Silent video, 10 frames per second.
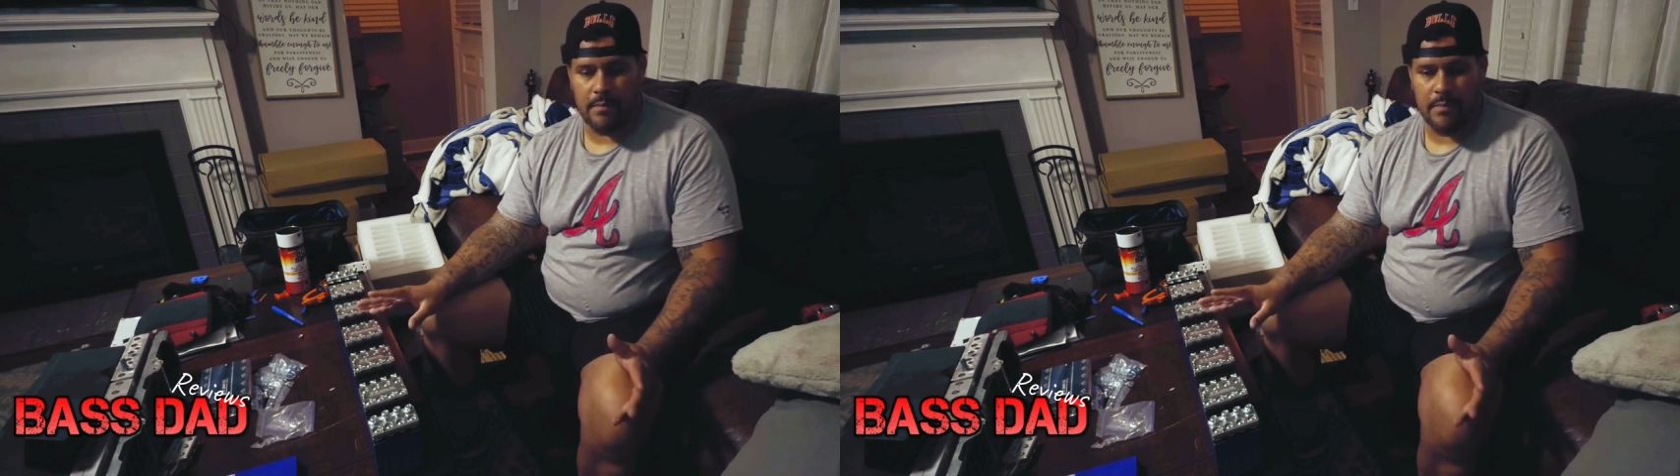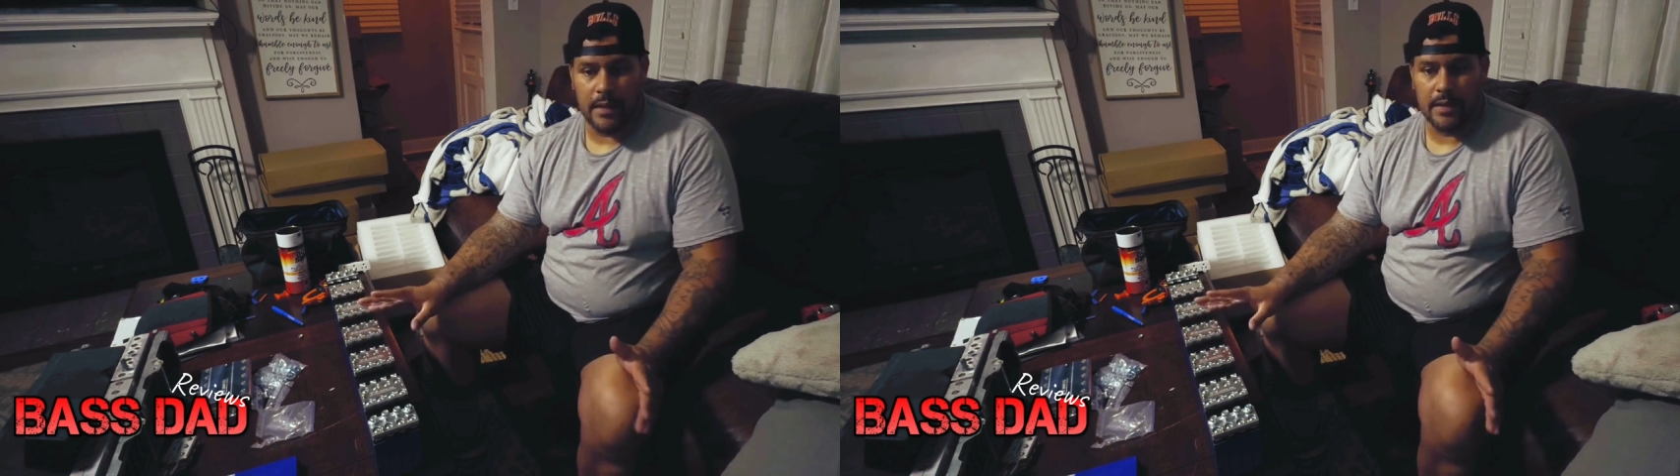
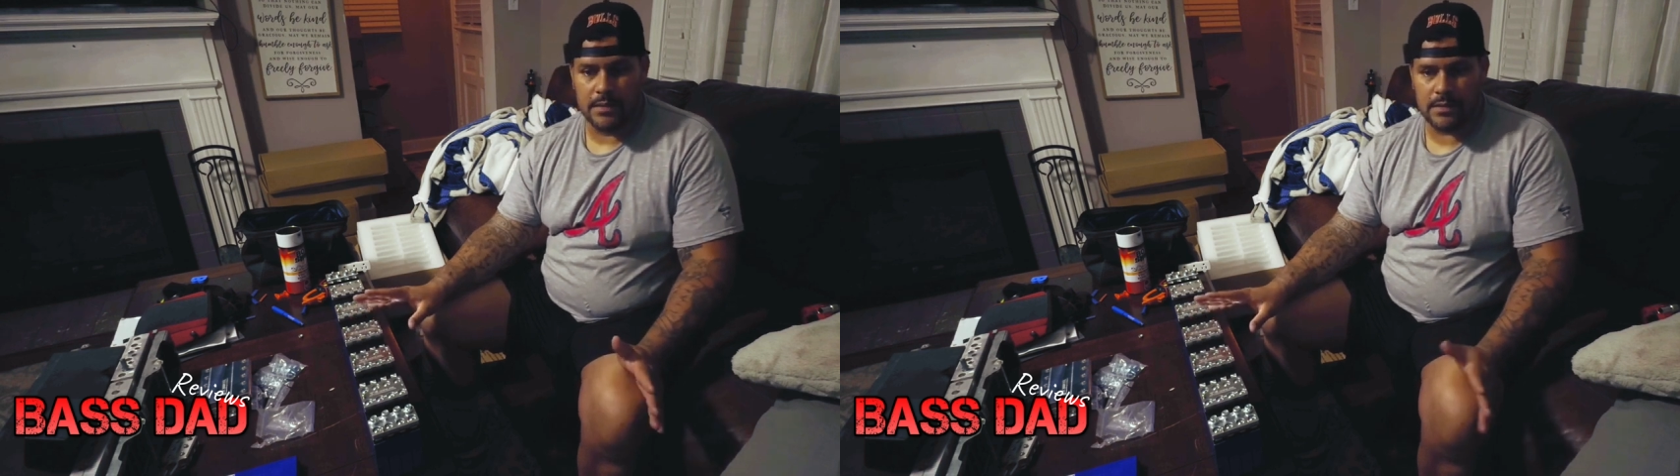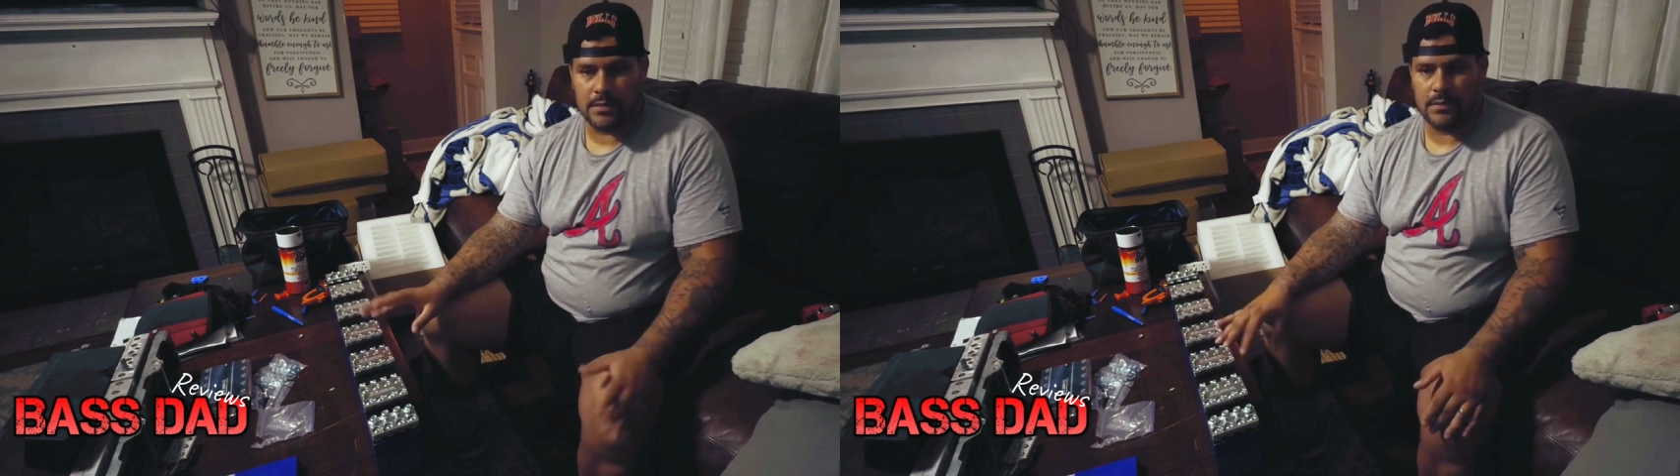
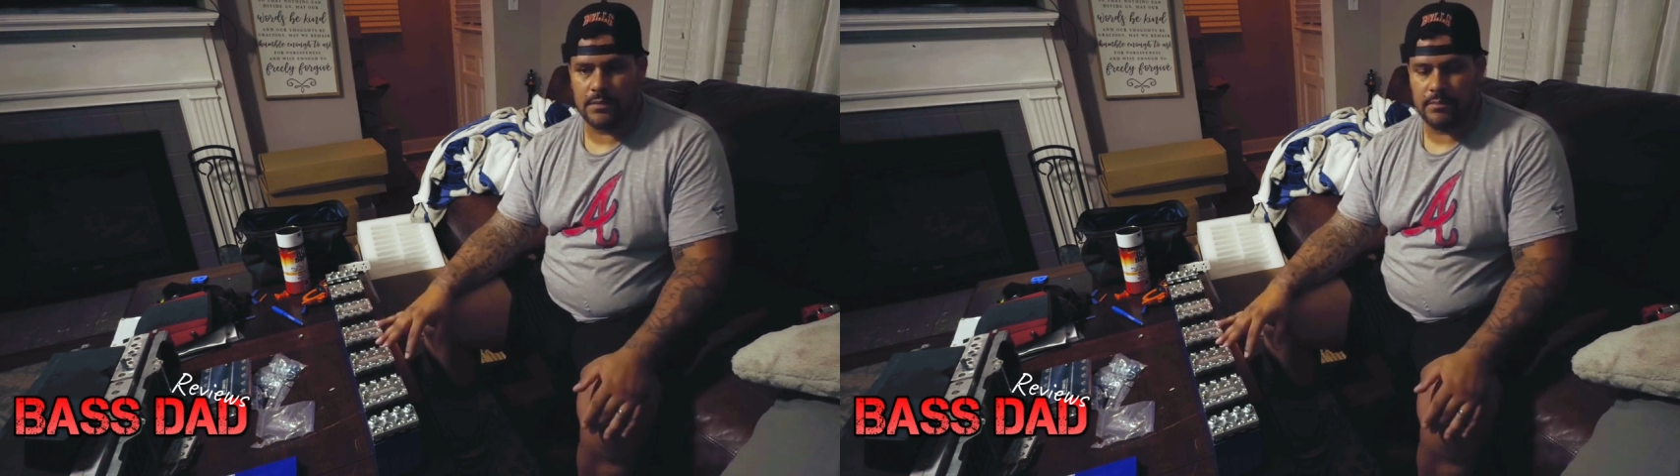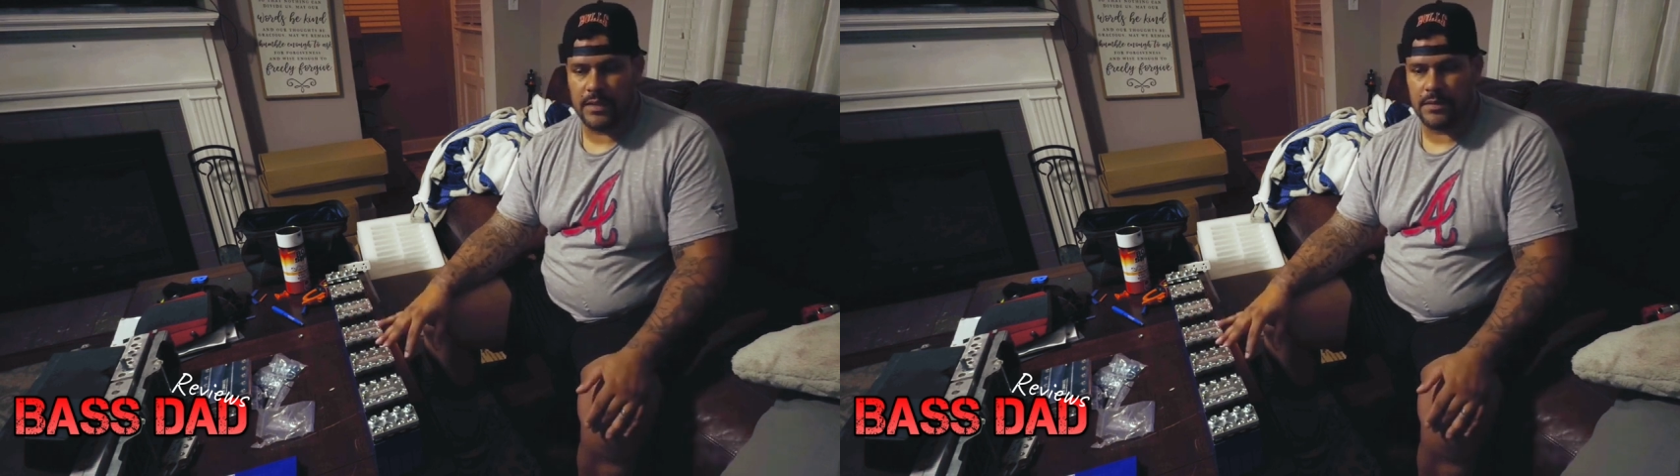biggest
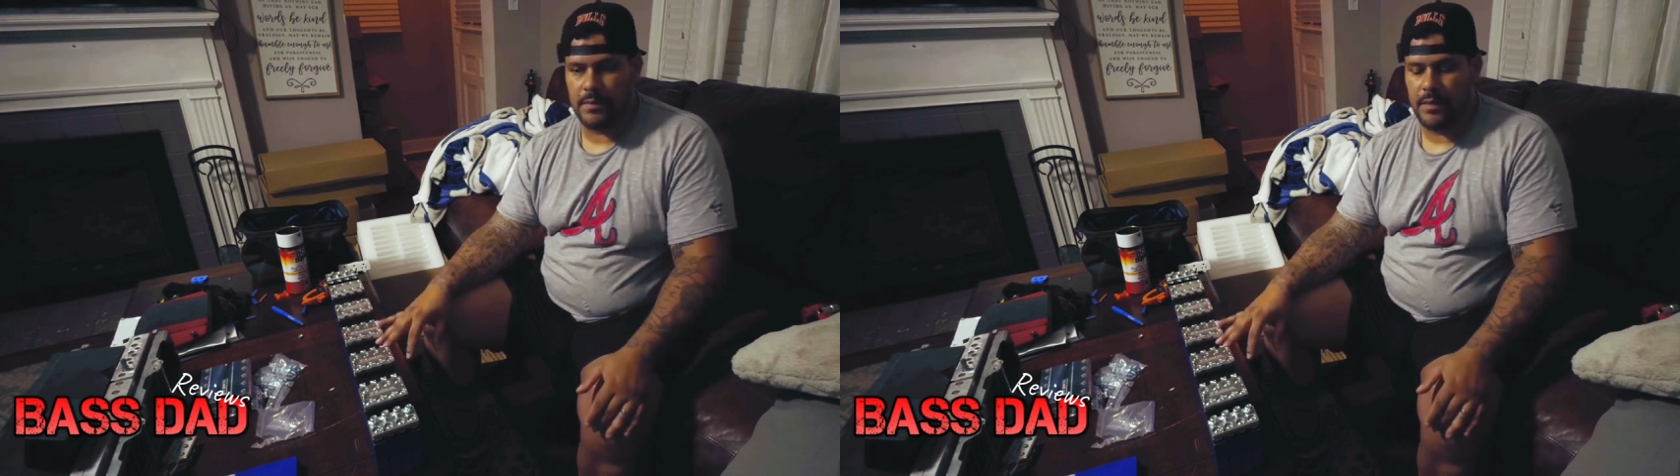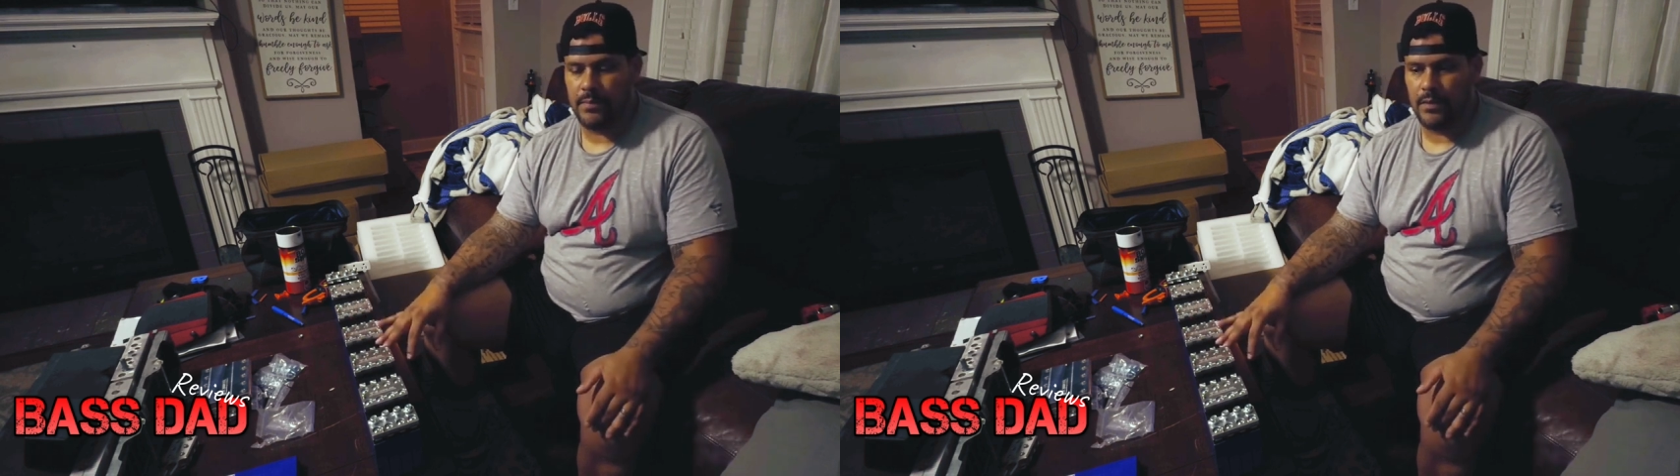
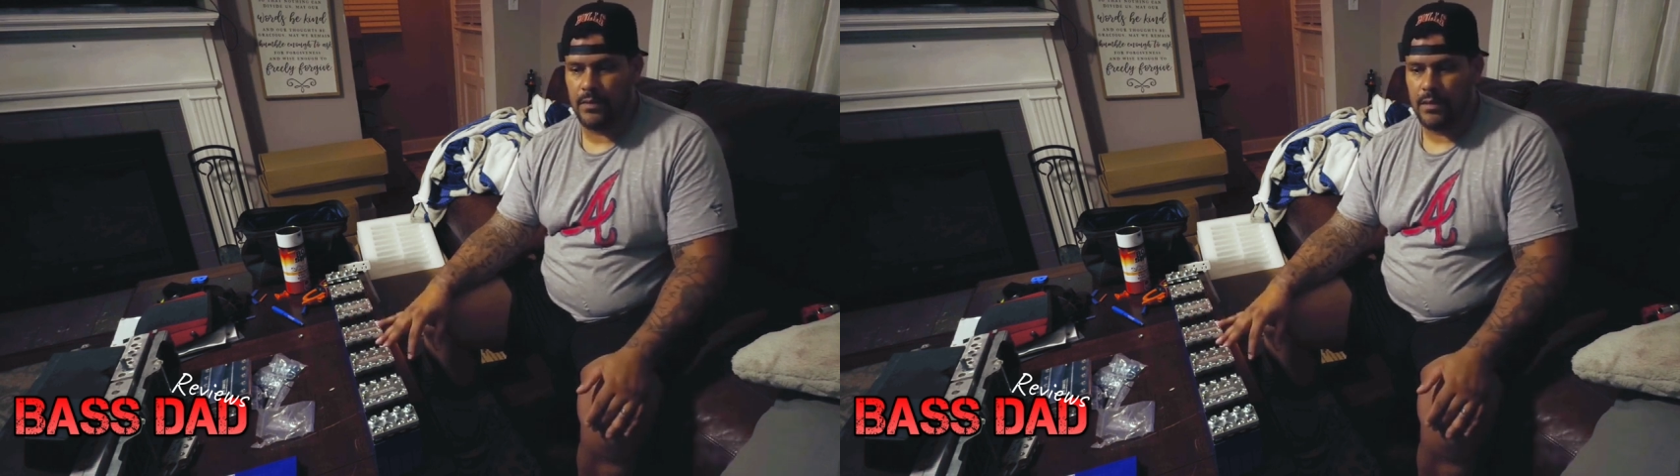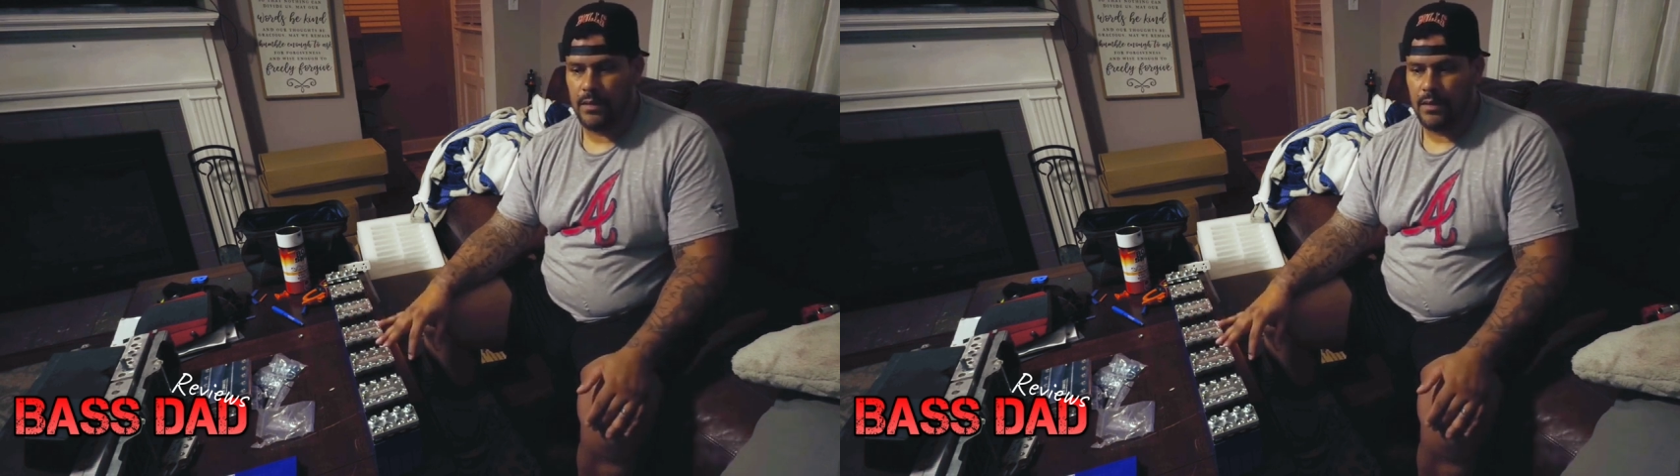people.